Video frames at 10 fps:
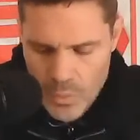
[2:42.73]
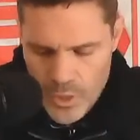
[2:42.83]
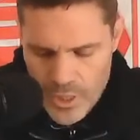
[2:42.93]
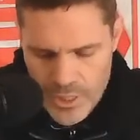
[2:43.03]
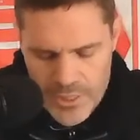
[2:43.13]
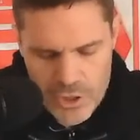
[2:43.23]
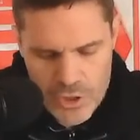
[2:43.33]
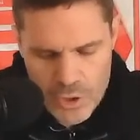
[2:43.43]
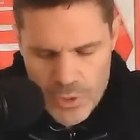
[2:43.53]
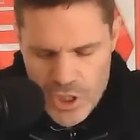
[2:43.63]
What I'd like to
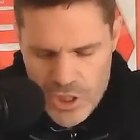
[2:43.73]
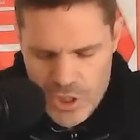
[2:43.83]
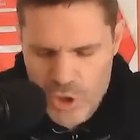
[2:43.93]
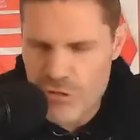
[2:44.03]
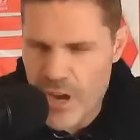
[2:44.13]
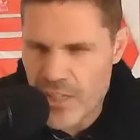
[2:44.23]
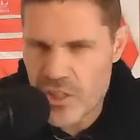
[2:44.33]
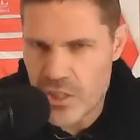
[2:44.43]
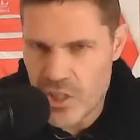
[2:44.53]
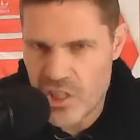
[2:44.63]
do is just
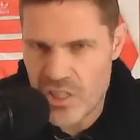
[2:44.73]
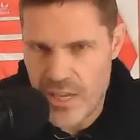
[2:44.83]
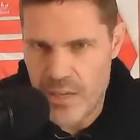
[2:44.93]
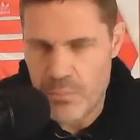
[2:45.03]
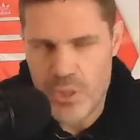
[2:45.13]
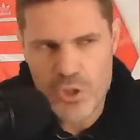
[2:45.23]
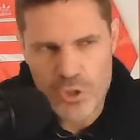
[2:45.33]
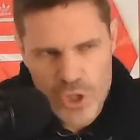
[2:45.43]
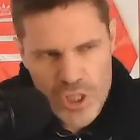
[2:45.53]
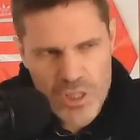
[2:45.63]
address the statement.
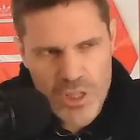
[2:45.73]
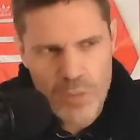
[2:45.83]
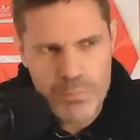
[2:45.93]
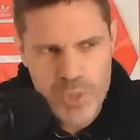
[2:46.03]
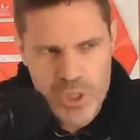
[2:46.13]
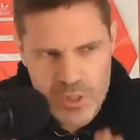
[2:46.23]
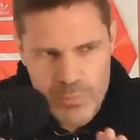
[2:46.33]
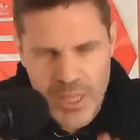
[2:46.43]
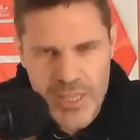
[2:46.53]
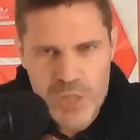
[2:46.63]
So just
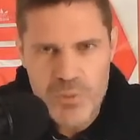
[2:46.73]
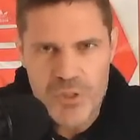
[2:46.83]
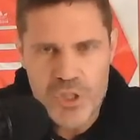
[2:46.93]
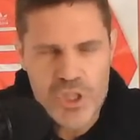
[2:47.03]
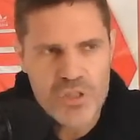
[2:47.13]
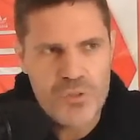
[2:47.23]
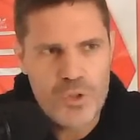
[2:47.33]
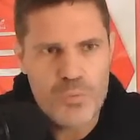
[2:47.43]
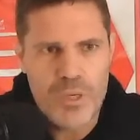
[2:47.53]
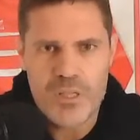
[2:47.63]
oblige me for just a
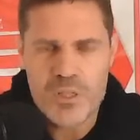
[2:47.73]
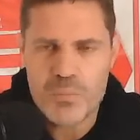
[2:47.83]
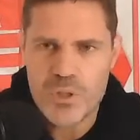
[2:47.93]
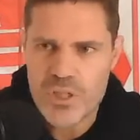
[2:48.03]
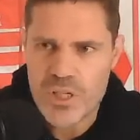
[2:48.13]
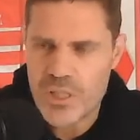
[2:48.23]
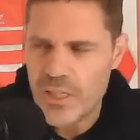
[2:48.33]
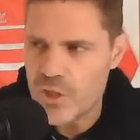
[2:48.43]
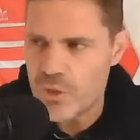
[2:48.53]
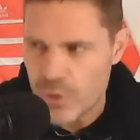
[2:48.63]
few minutes, because I'd
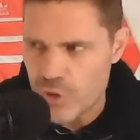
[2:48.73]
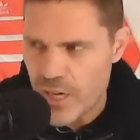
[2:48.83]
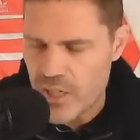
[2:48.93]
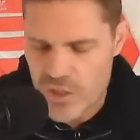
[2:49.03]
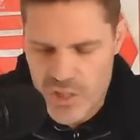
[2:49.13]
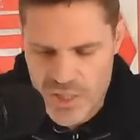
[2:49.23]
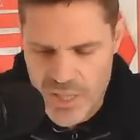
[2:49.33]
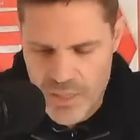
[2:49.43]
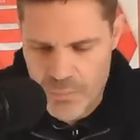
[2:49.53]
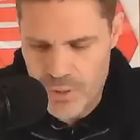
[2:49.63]
like to address the
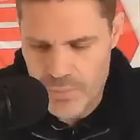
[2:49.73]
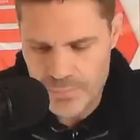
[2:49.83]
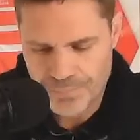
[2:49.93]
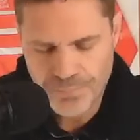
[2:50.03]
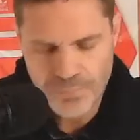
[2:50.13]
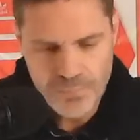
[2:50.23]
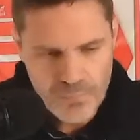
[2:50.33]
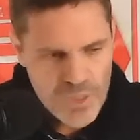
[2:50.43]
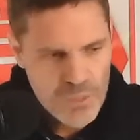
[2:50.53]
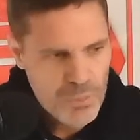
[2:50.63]
statement,
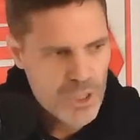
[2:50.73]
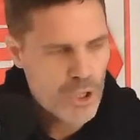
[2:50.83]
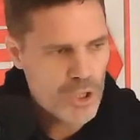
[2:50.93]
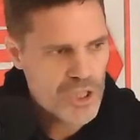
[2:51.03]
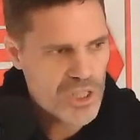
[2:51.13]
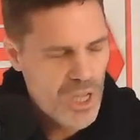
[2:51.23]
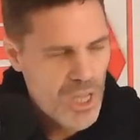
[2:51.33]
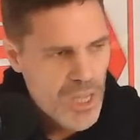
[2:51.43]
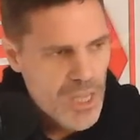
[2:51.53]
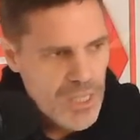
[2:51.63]
because
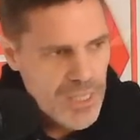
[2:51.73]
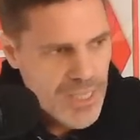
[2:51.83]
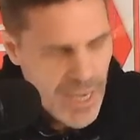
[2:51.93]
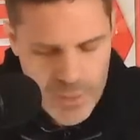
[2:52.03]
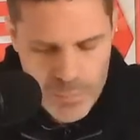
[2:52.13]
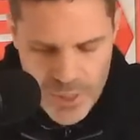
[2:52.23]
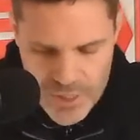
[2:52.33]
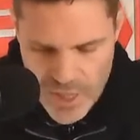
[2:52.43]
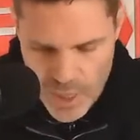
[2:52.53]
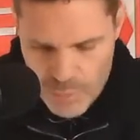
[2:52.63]
it can be
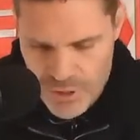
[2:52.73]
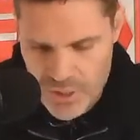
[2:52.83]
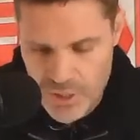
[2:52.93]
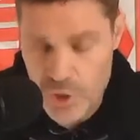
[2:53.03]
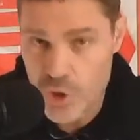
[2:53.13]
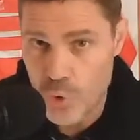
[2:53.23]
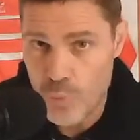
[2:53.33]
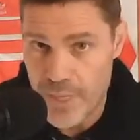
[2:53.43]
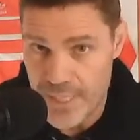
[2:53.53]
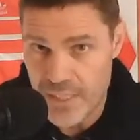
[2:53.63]
interpreted in
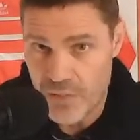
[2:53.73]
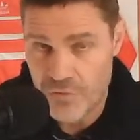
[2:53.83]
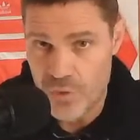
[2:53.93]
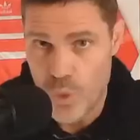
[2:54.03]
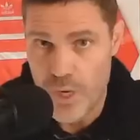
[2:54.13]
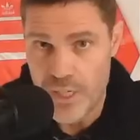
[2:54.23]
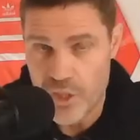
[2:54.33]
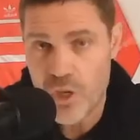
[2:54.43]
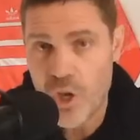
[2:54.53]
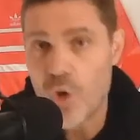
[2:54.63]
so many different
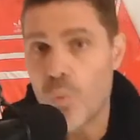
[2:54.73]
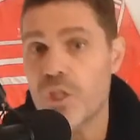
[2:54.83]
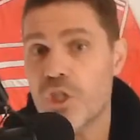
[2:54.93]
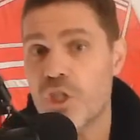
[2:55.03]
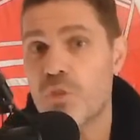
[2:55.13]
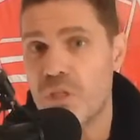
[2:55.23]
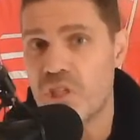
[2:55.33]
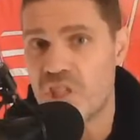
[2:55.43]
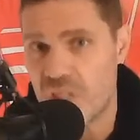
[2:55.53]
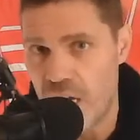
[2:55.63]
ways, which is
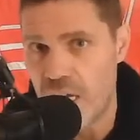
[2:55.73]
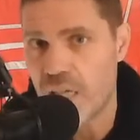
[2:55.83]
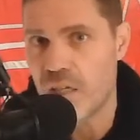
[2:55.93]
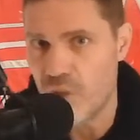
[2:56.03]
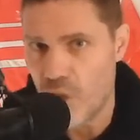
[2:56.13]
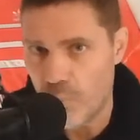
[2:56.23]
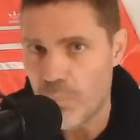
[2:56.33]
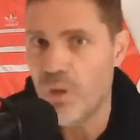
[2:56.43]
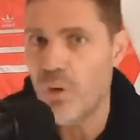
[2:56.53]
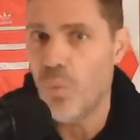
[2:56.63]
mistake
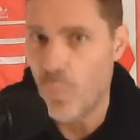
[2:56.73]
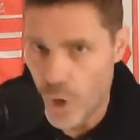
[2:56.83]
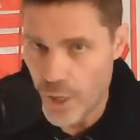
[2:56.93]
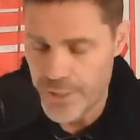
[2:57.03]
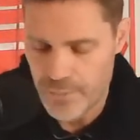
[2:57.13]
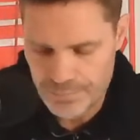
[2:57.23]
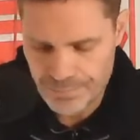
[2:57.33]
number one.